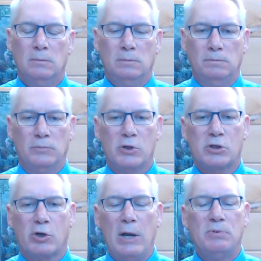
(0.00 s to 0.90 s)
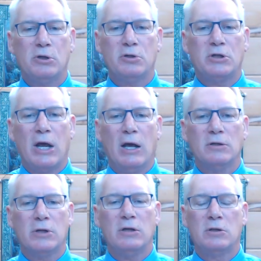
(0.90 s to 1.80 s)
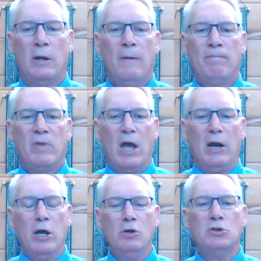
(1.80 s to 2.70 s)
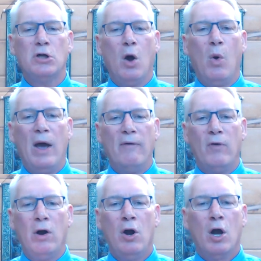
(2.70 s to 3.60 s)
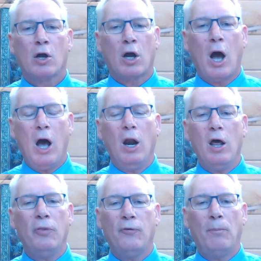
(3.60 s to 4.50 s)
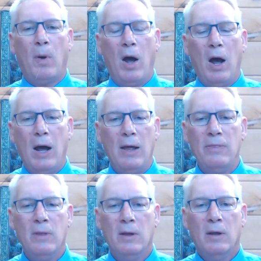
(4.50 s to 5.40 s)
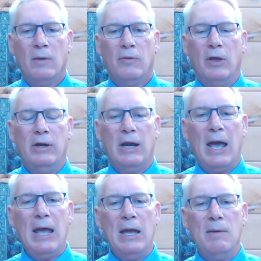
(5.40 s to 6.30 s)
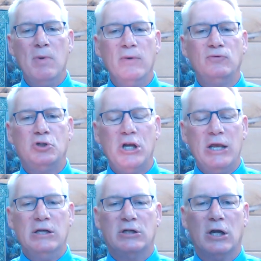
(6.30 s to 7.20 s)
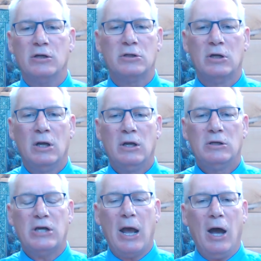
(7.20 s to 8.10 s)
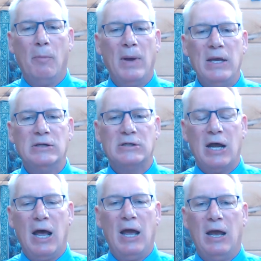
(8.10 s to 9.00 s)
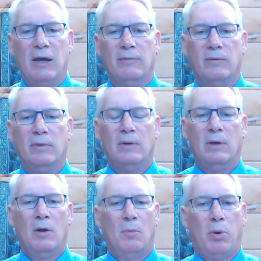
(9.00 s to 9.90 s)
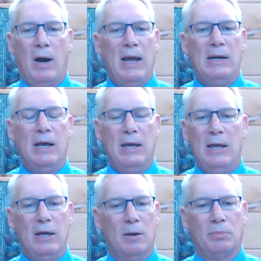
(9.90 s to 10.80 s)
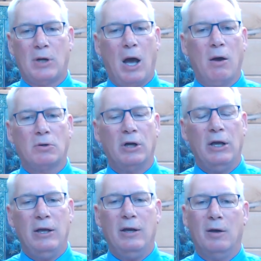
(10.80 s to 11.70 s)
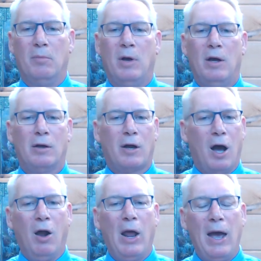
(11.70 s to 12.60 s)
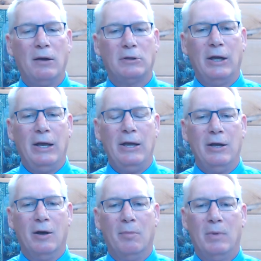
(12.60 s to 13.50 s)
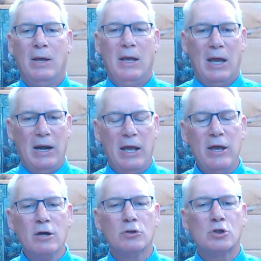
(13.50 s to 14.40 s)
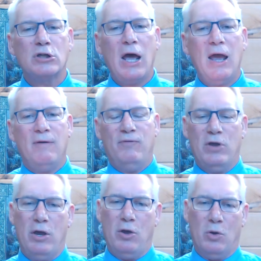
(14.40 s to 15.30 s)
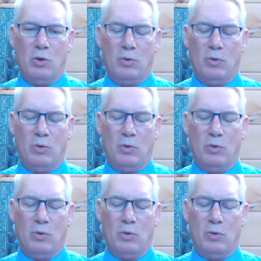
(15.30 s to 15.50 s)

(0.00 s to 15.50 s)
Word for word: the scriptures tells us that whosoever calleth upon the name of Jesus shall be saved. Pray to him, talk to him, call out to him, and he'll save you.